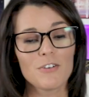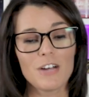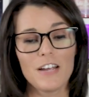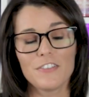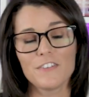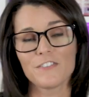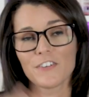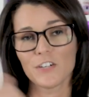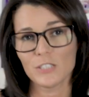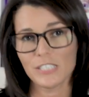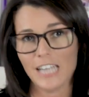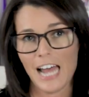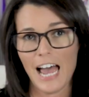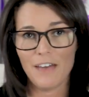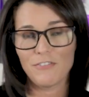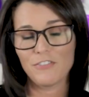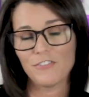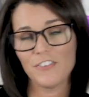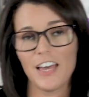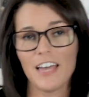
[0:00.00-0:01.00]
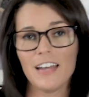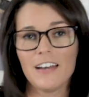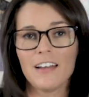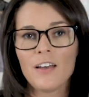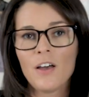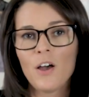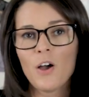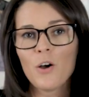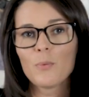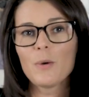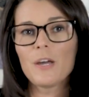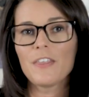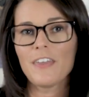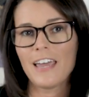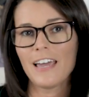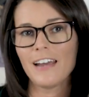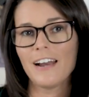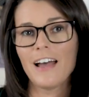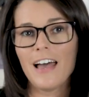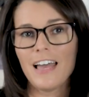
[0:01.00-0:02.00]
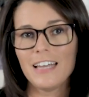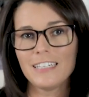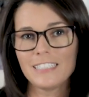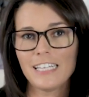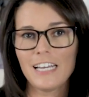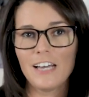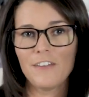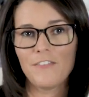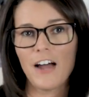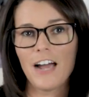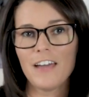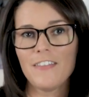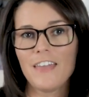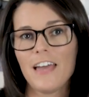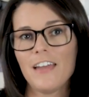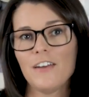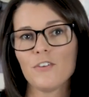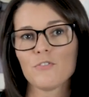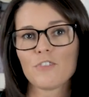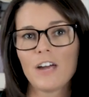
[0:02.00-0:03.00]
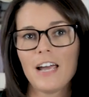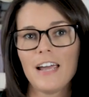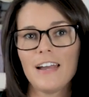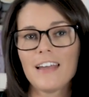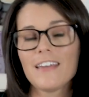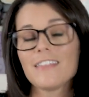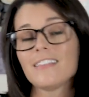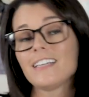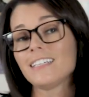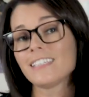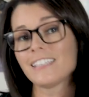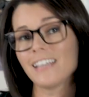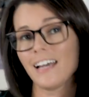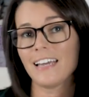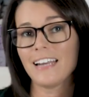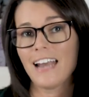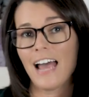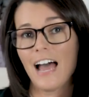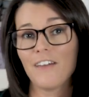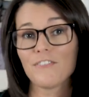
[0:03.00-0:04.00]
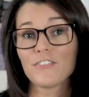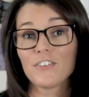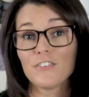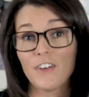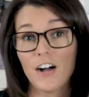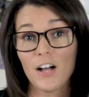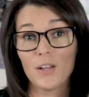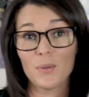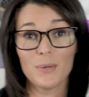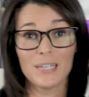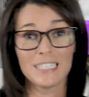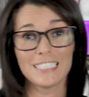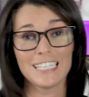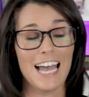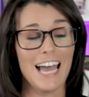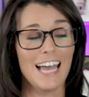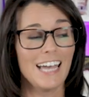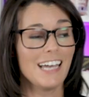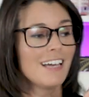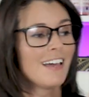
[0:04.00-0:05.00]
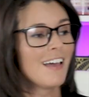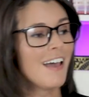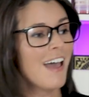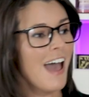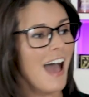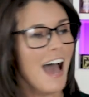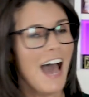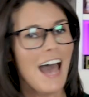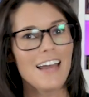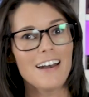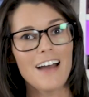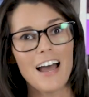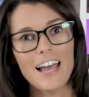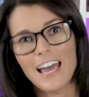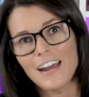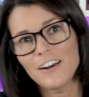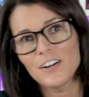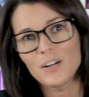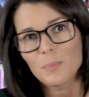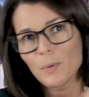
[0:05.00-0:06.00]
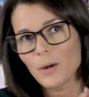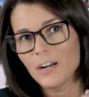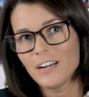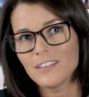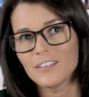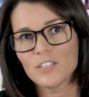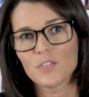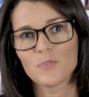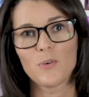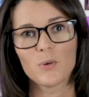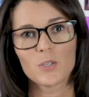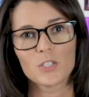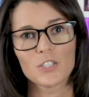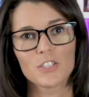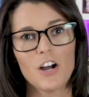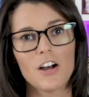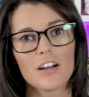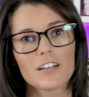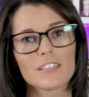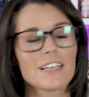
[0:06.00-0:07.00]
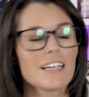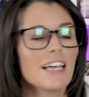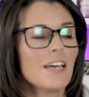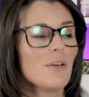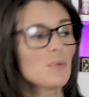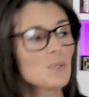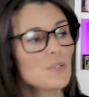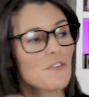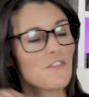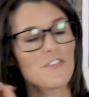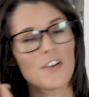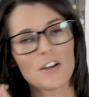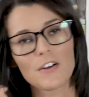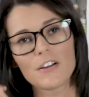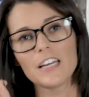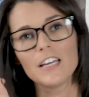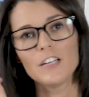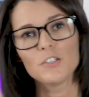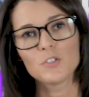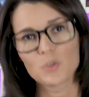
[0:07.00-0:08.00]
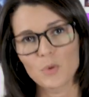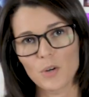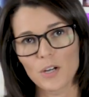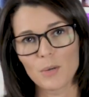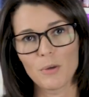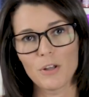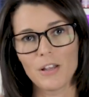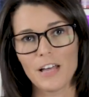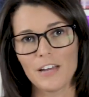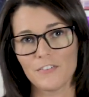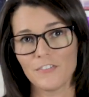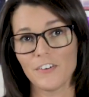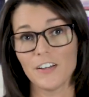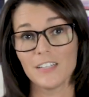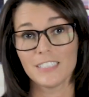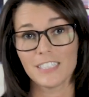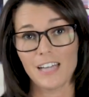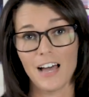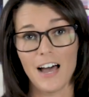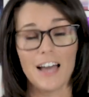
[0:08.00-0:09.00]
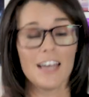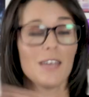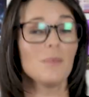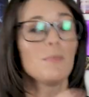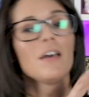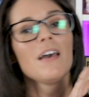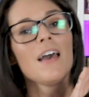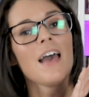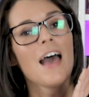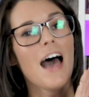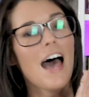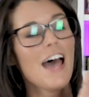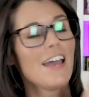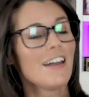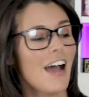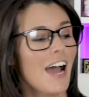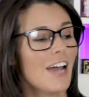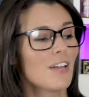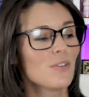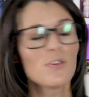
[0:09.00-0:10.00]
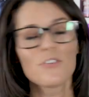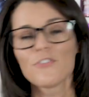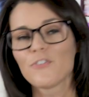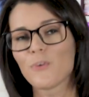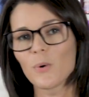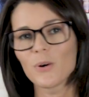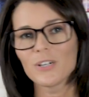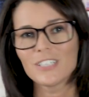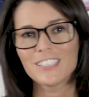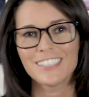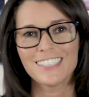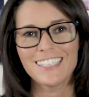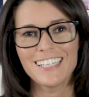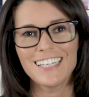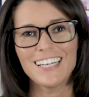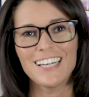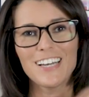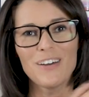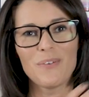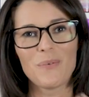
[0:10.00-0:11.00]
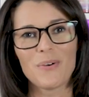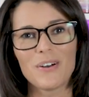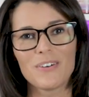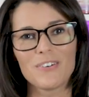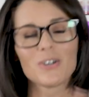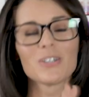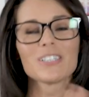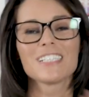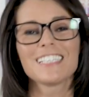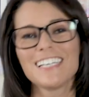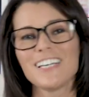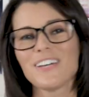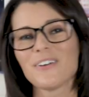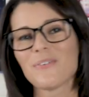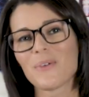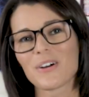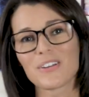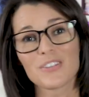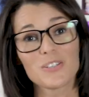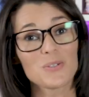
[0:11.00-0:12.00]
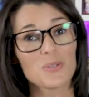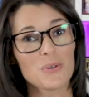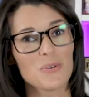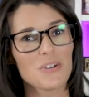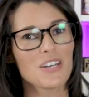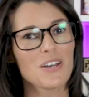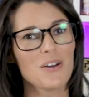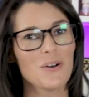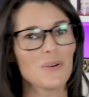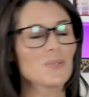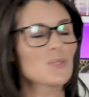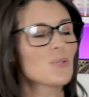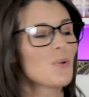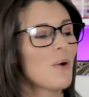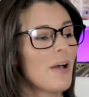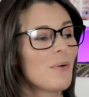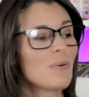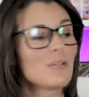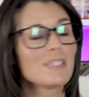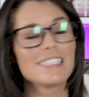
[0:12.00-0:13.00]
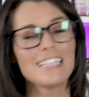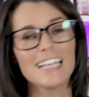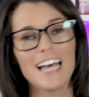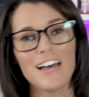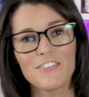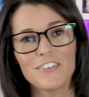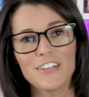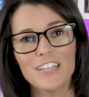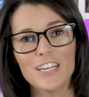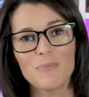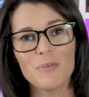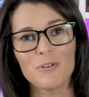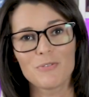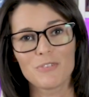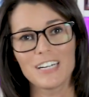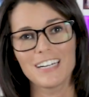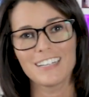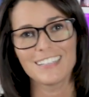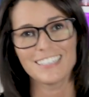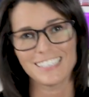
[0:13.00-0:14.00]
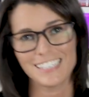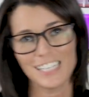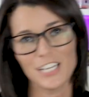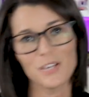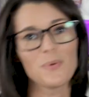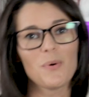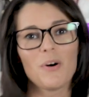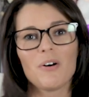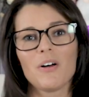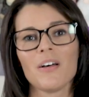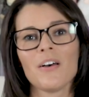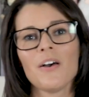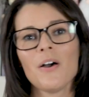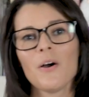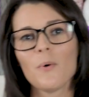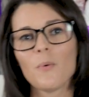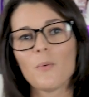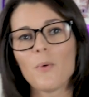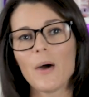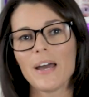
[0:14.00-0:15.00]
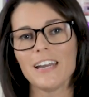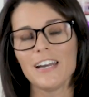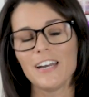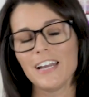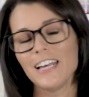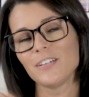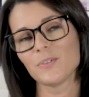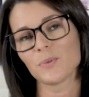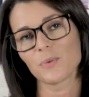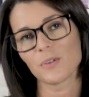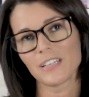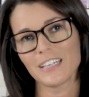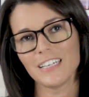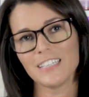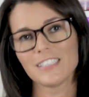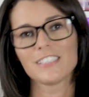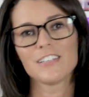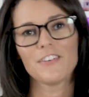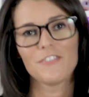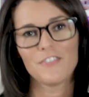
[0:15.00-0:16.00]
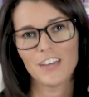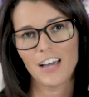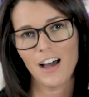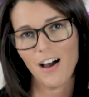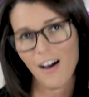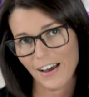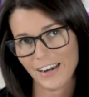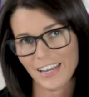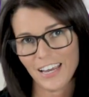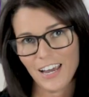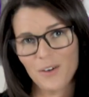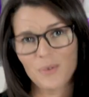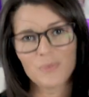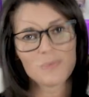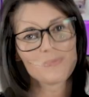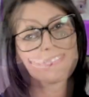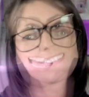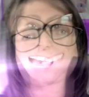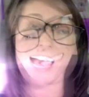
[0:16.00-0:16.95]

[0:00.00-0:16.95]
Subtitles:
I read the first half of it with Hannah and Tiff, I then read the second half the following day, and I ended up rating this 4 stars. Like, it was a very enjoyable and fun time, and I look forward to seeing where the story goes. So I will definitely be reading the sequel when it is released via audio.